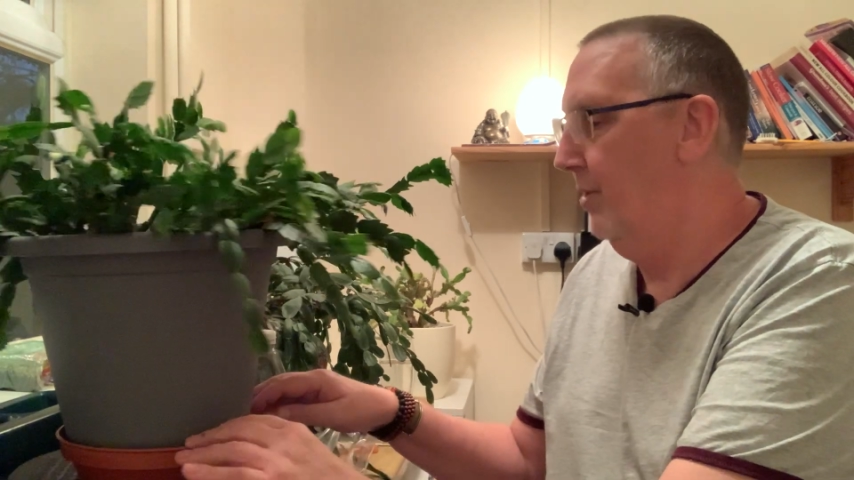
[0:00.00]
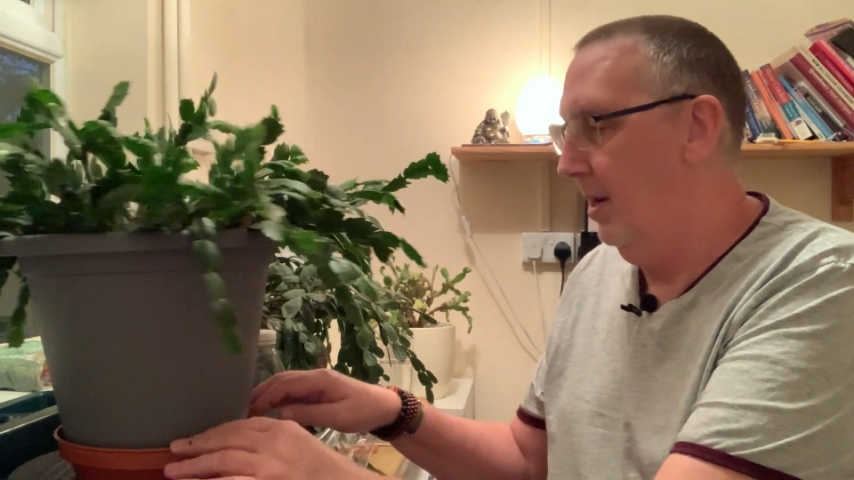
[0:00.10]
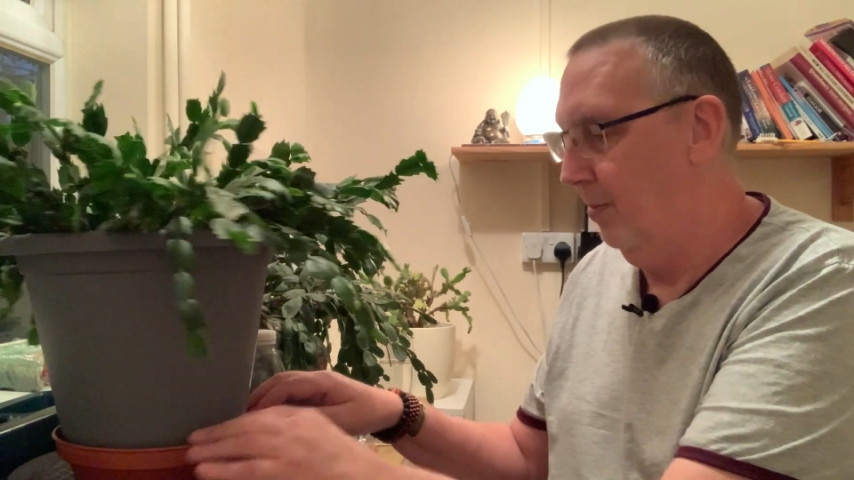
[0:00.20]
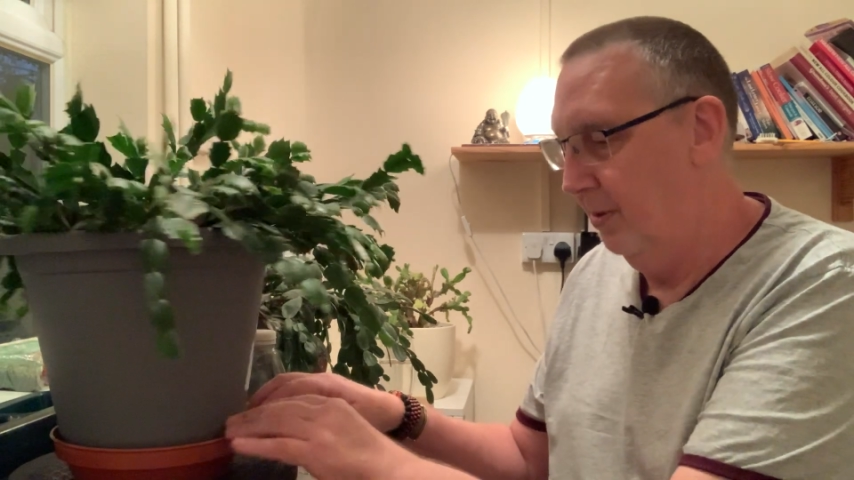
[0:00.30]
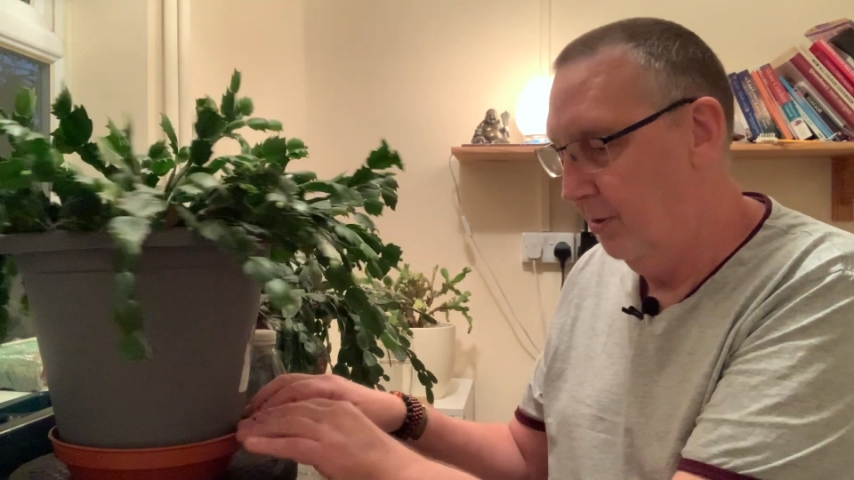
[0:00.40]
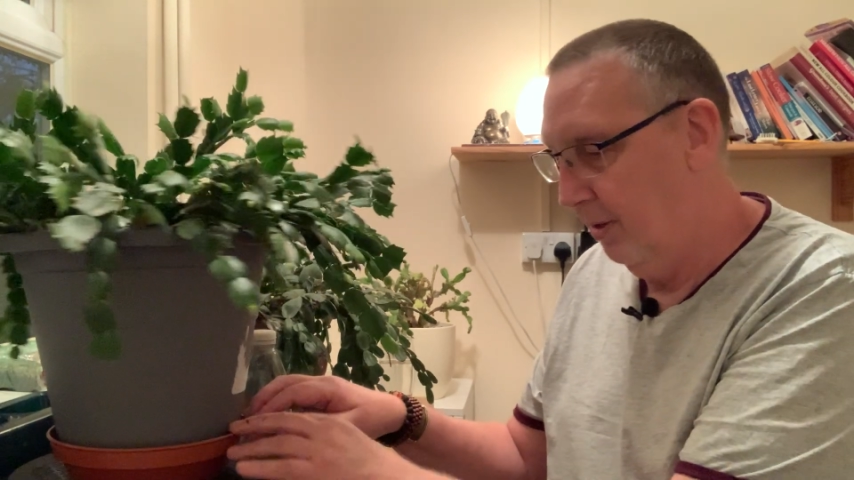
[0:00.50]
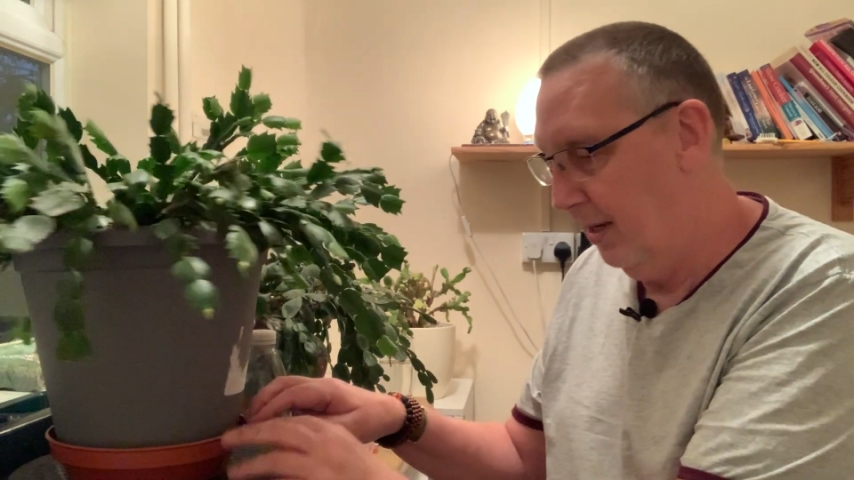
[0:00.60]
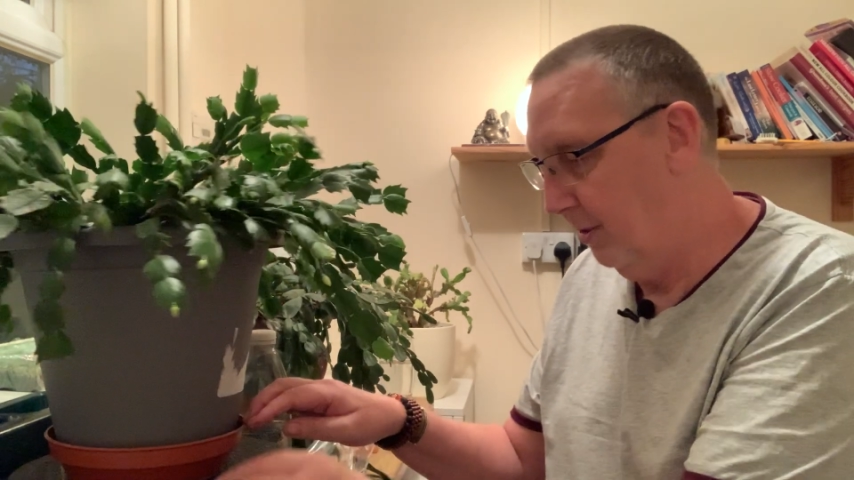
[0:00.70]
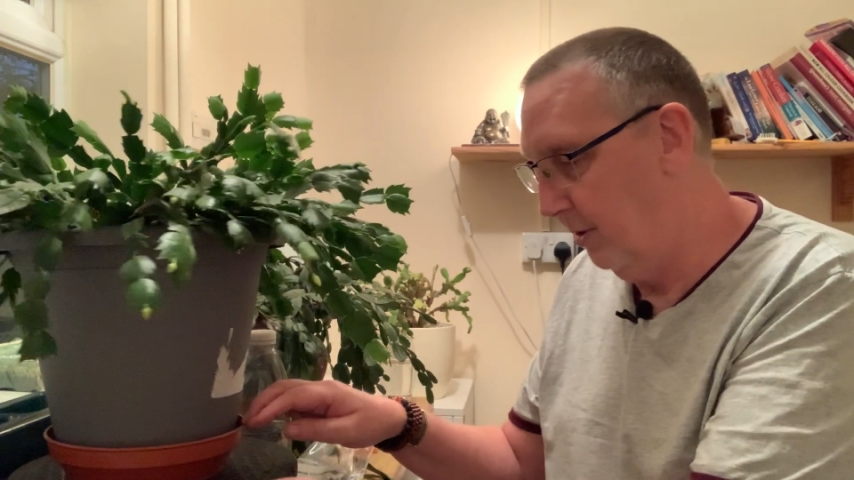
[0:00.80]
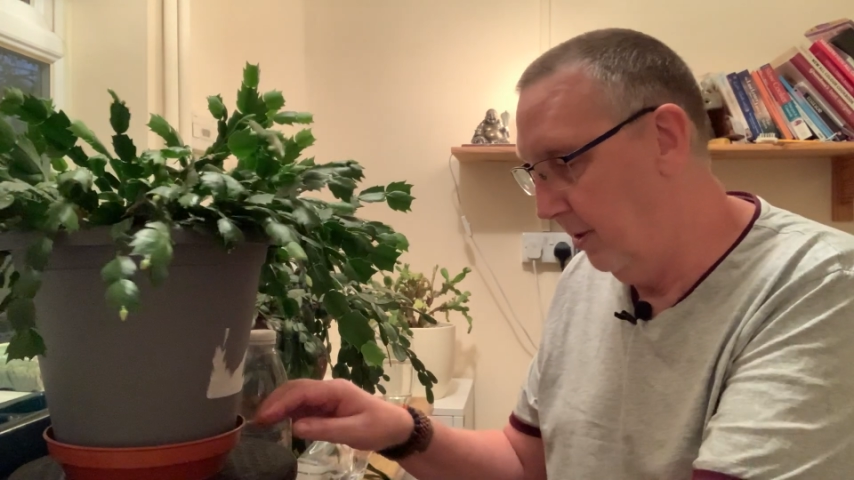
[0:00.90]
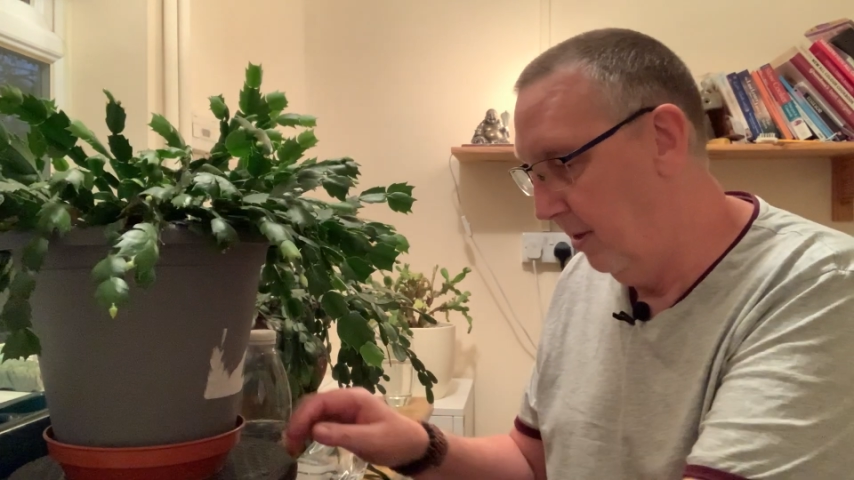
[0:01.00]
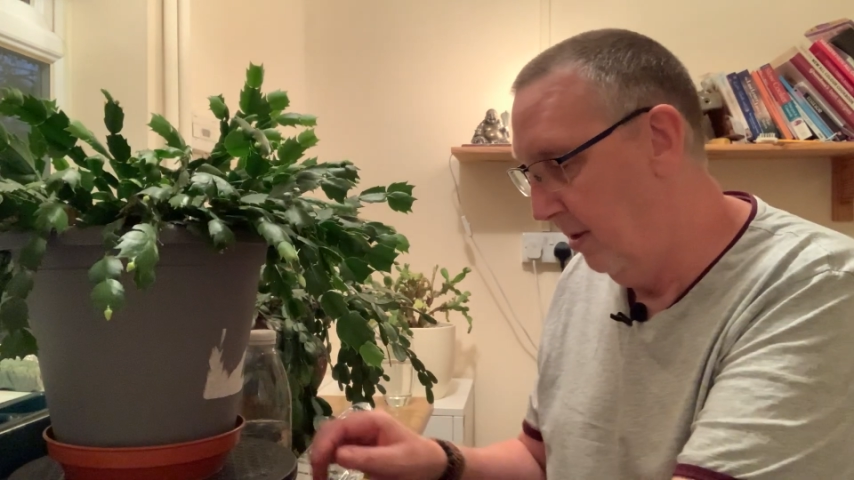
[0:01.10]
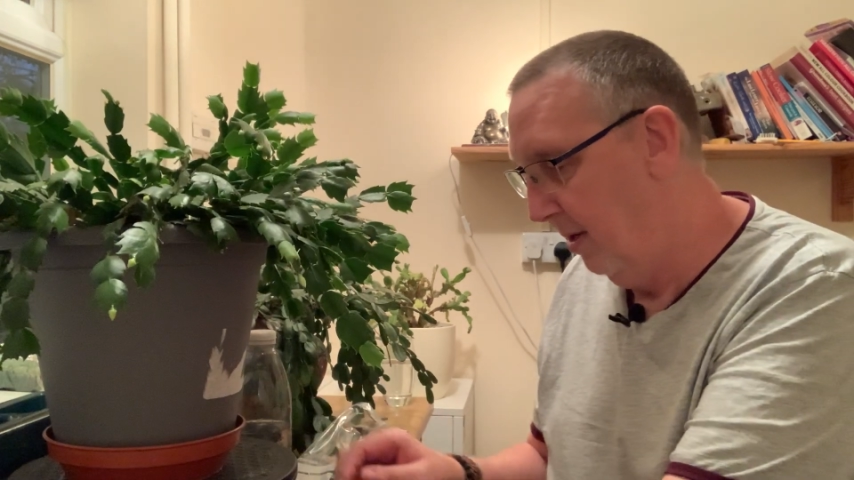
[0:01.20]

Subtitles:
that one. So that's the